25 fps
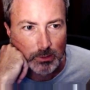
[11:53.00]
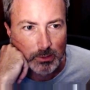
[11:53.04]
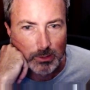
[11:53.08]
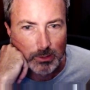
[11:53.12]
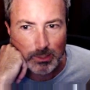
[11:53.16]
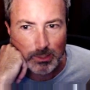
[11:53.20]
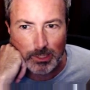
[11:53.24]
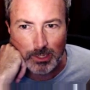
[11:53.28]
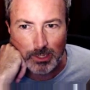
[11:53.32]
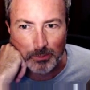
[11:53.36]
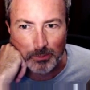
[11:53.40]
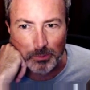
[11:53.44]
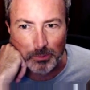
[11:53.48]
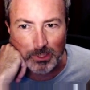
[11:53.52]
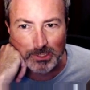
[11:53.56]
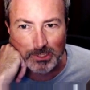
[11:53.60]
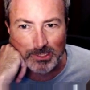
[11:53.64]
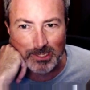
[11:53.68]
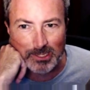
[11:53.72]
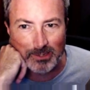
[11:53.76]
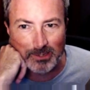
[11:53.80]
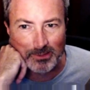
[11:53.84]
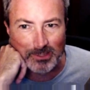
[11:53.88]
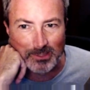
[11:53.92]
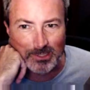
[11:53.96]
Yeah, bust
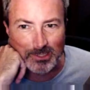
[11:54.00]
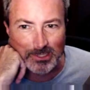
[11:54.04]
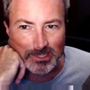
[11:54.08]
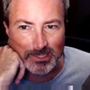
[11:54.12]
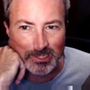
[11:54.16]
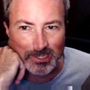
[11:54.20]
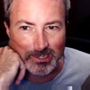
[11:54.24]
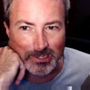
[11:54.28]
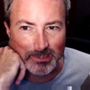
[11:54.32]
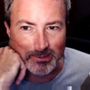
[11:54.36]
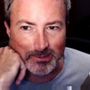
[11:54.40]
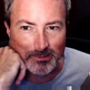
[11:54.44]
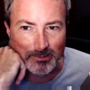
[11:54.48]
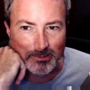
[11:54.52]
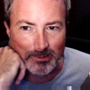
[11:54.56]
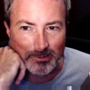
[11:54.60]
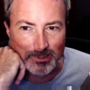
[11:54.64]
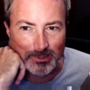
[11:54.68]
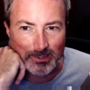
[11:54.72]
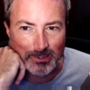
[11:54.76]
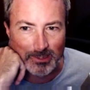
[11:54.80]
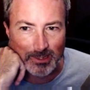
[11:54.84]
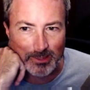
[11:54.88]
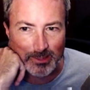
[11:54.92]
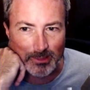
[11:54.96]
out the T83.
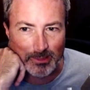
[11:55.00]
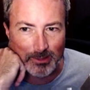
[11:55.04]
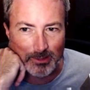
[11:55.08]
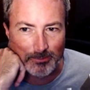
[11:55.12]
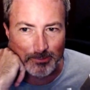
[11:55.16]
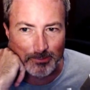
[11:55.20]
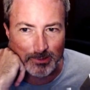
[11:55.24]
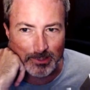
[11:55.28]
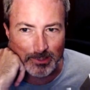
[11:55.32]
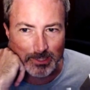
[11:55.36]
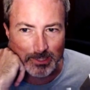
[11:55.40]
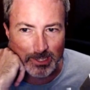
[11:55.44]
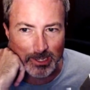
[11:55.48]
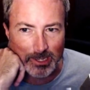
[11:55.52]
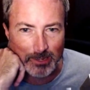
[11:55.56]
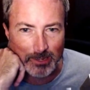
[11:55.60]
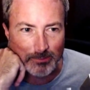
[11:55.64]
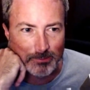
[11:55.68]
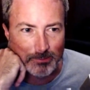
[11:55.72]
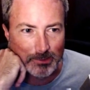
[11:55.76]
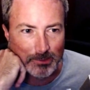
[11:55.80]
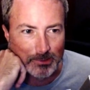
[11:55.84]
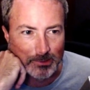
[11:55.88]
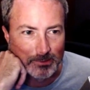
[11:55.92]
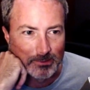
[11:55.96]
I feel like I have
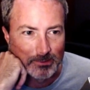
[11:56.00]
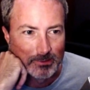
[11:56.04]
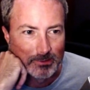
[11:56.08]
to.